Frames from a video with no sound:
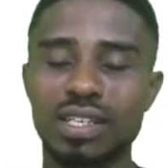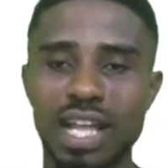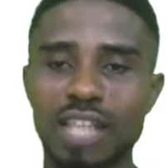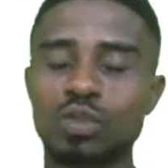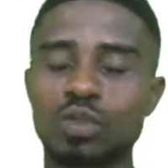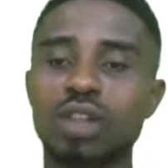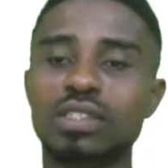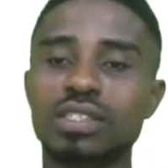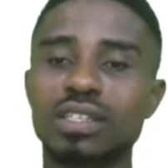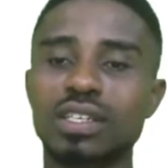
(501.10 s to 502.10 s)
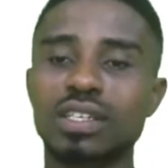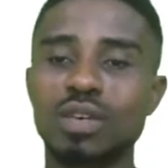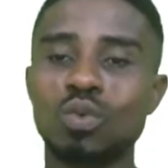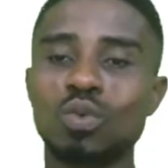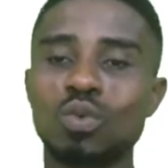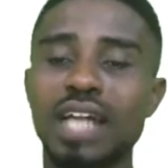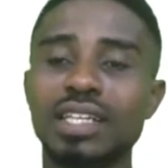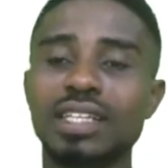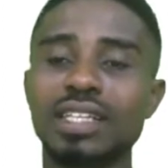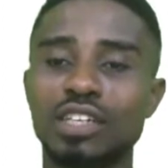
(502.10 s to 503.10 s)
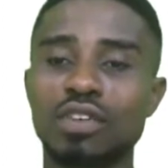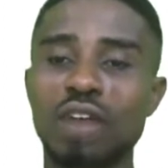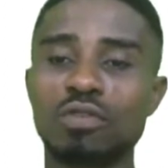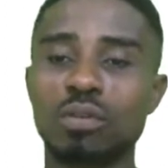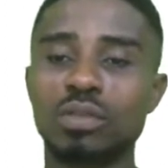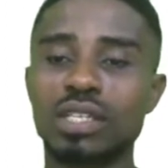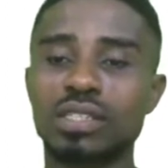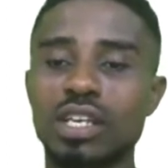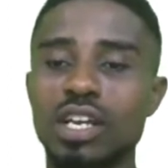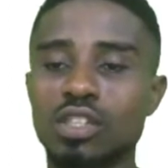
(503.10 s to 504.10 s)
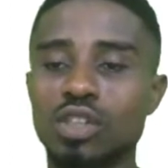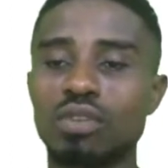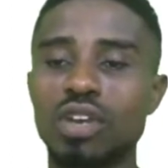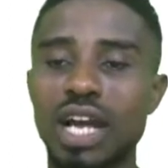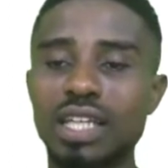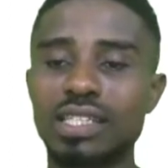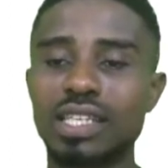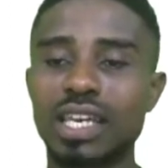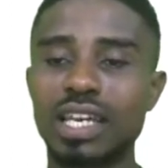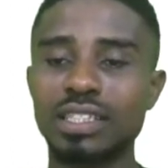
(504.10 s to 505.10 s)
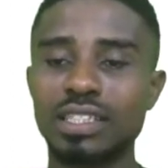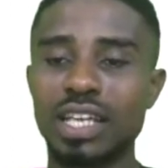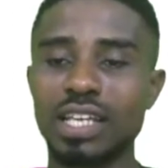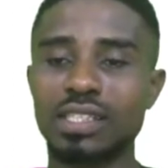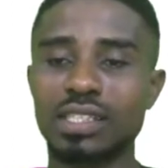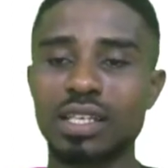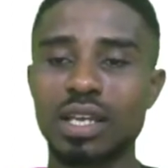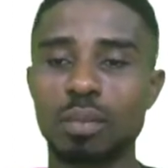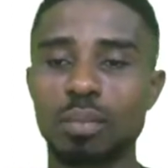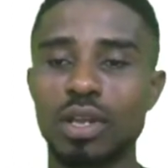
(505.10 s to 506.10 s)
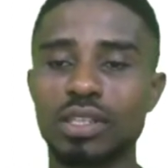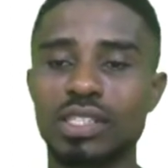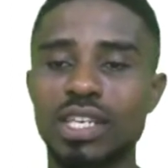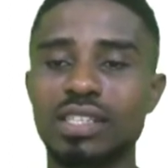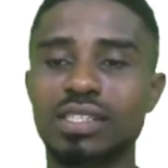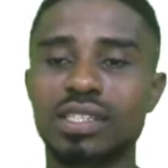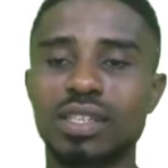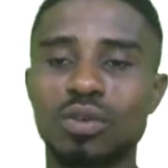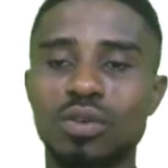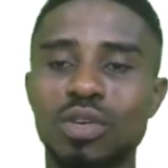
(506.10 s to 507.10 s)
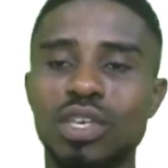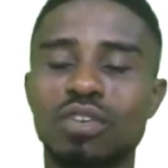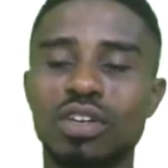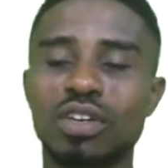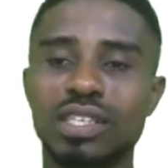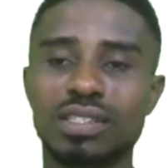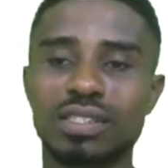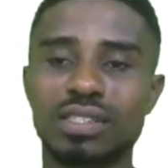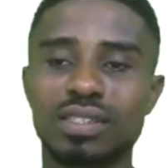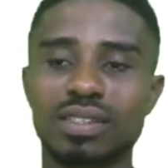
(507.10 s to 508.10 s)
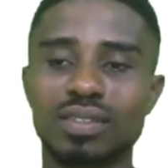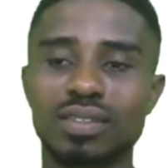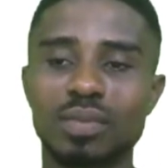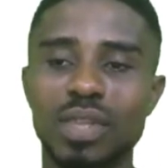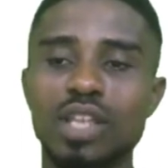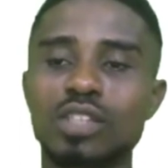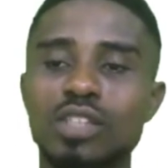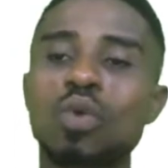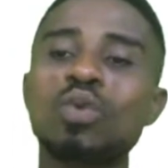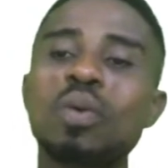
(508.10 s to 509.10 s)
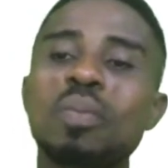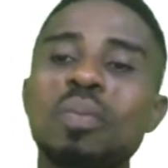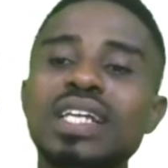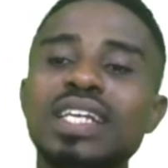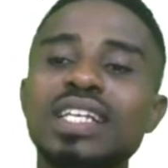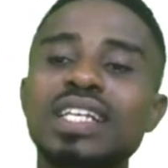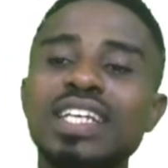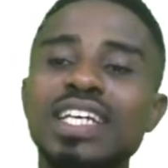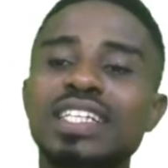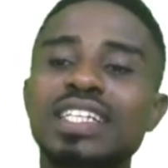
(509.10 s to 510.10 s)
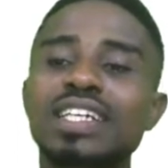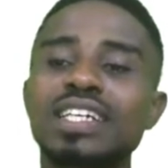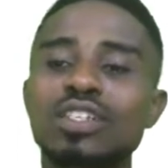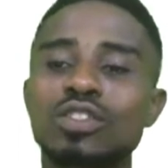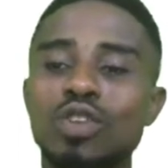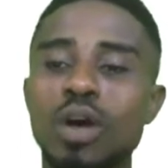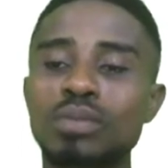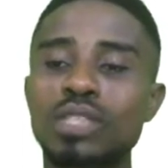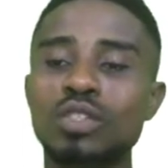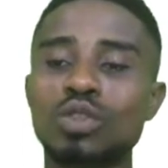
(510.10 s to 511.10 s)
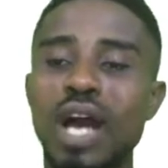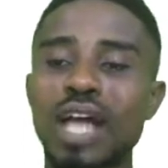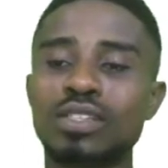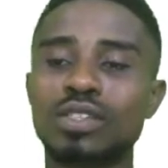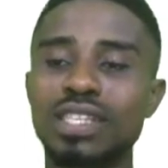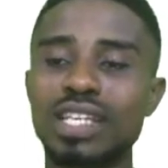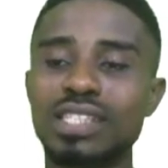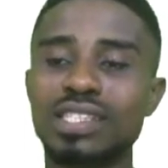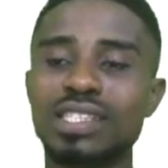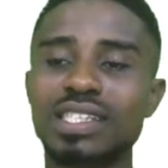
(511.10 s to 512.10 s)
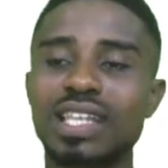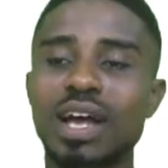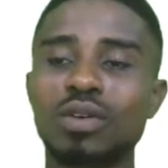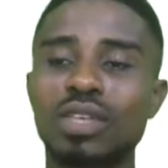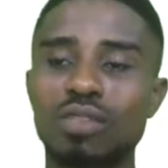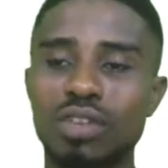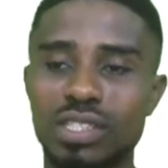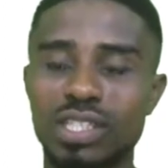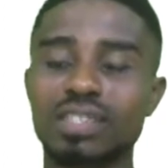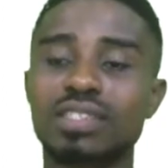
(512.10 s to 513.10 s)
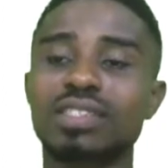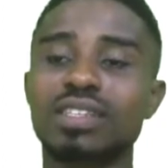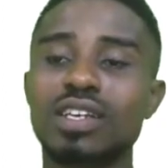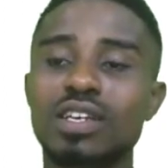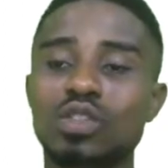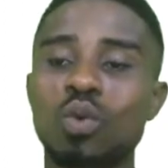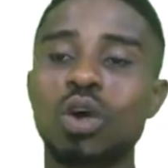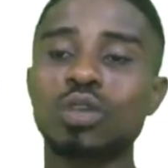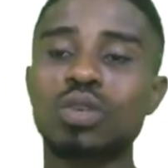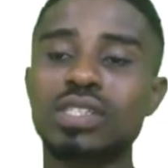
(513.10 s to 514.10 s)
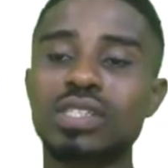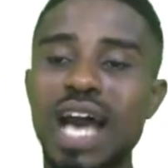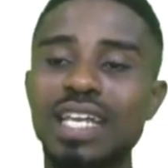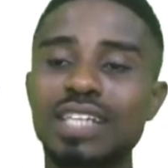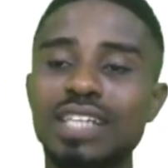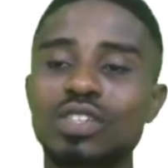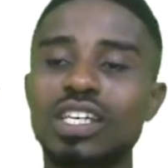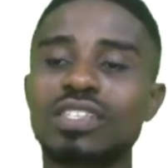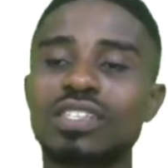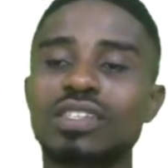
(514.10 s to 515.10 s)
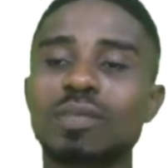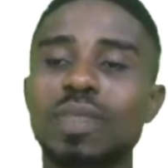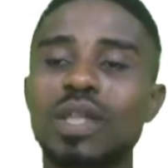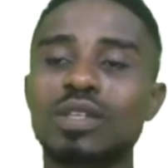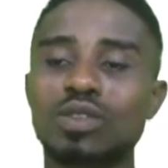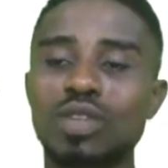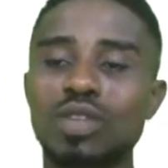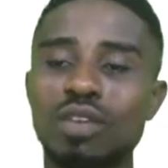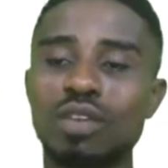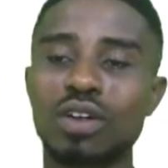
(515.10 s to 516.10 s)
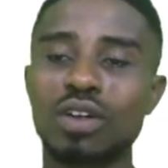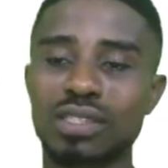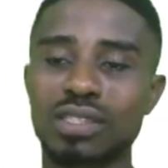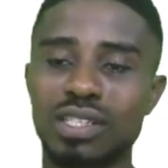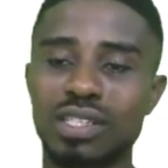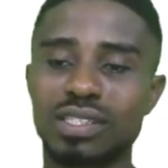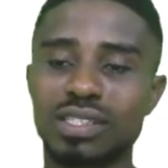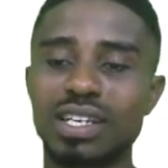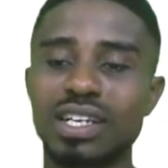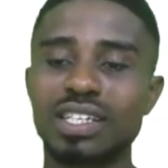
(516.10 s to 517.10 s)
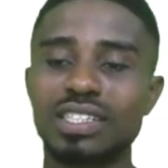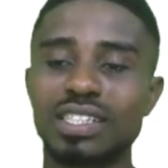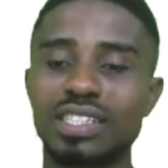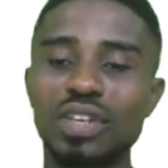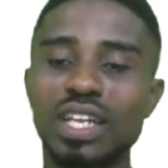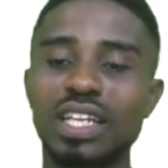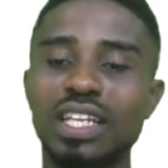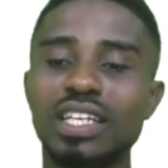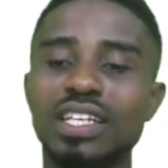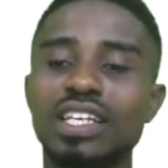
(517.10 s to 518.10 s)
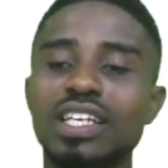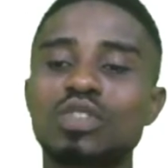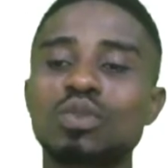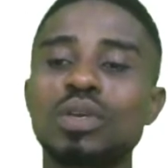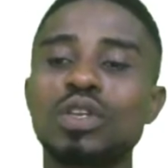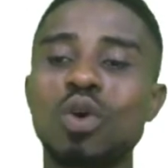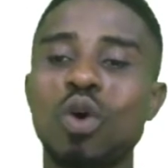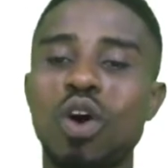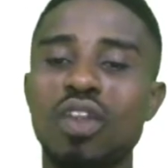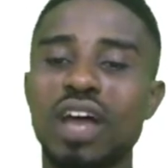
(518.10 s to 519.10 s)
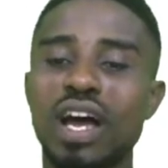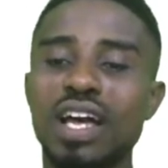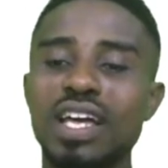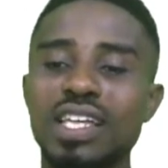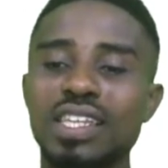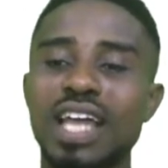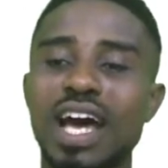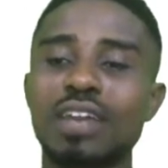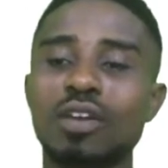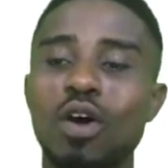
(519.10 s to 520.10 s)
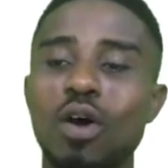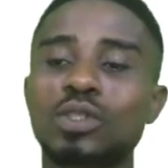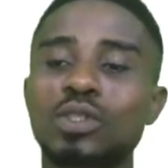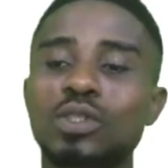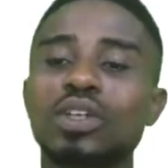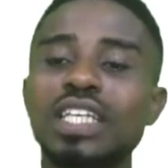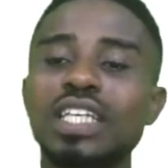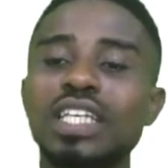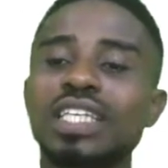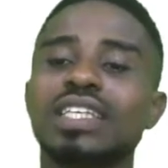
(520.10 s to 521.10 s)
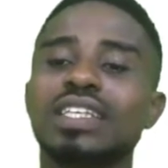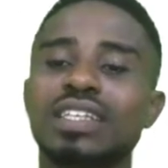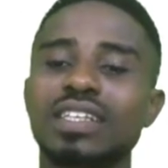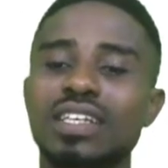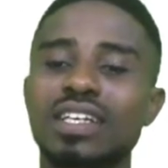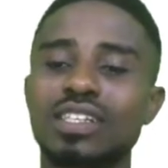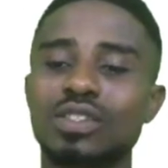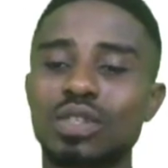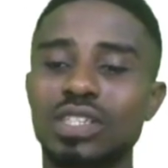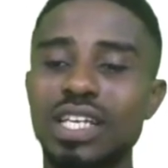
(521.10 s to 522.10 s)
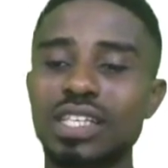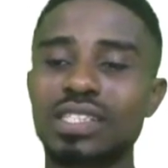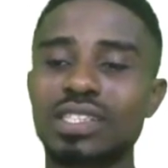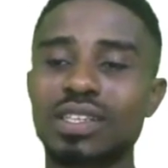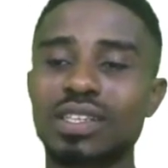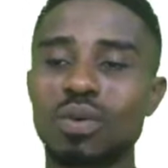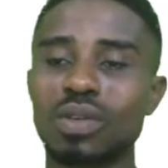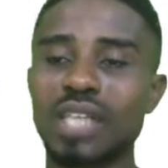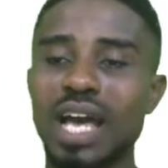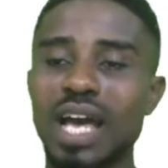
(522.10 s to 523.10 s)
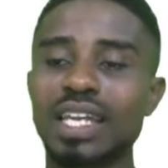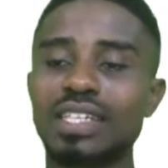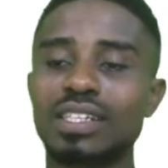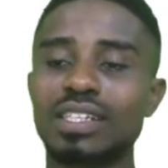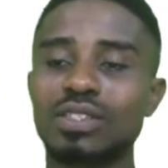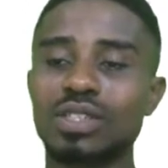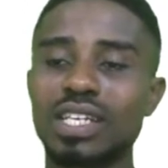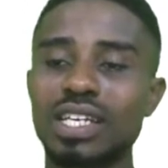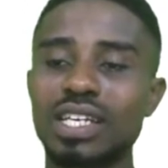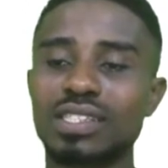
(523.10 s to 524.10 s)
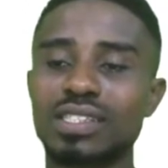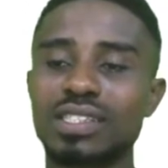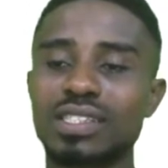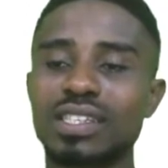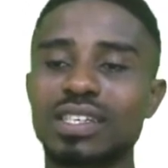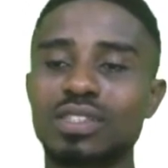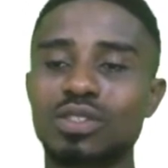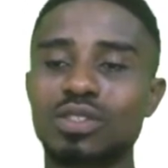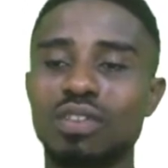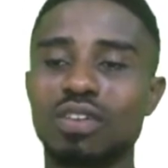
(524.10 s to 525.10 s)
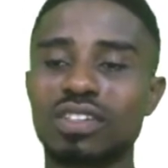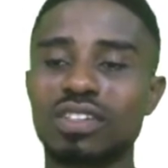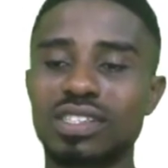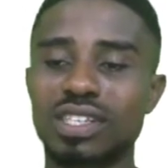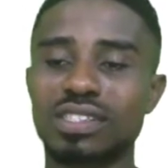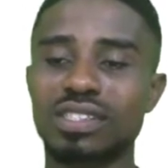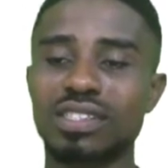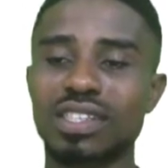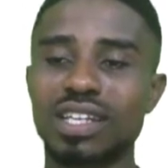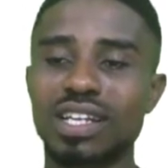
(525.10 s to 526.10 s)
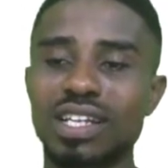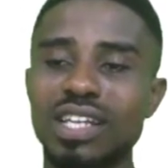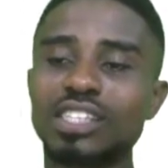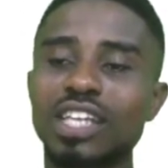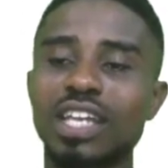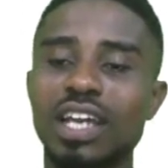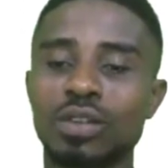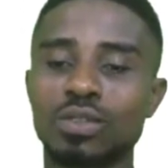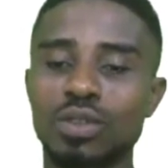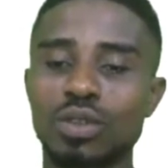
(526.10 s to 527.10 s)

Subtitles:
That's what we can derive from this. So if you look at this again, this plus this will give us this. So we basically need something to add to this that will give us this. So what was added to this to give us this? Definitely, it will be no other than option E. So this was added to this to give us this. Let's check it out.